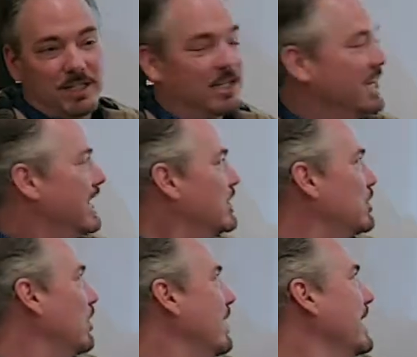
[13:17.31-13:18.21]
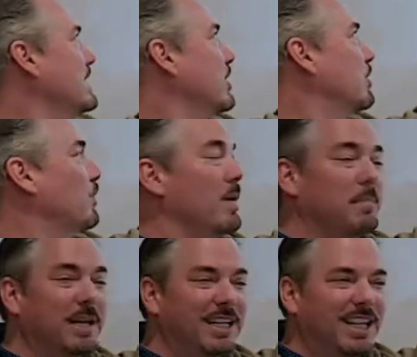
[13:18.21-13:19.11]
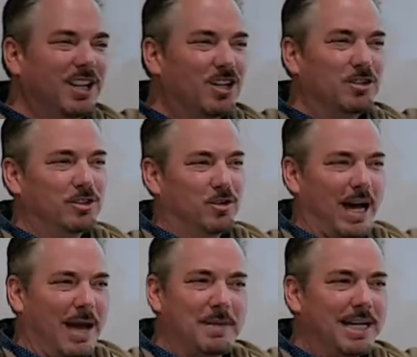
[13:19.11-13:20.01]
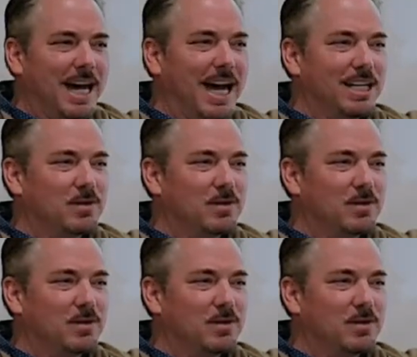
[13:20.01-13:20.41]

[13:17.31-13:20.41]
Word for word: It's a, so he's a grumpy little crabby guy.